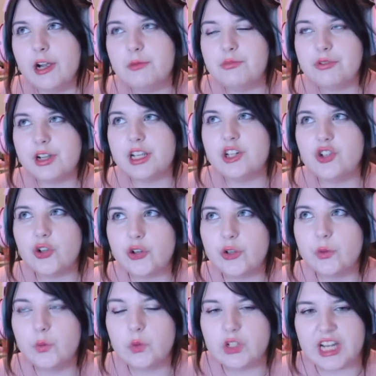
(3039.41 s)
I'm pretty sure,
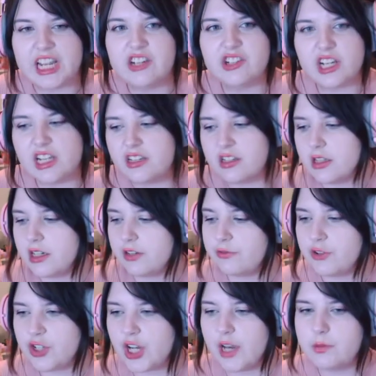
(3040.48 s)
who will change it into the
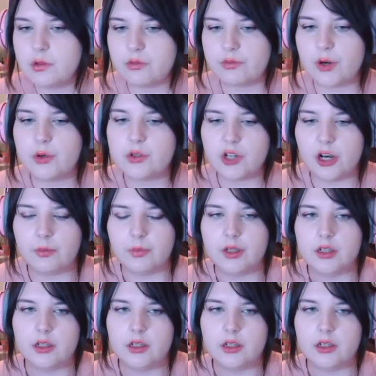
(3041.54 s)
different types of Rotom.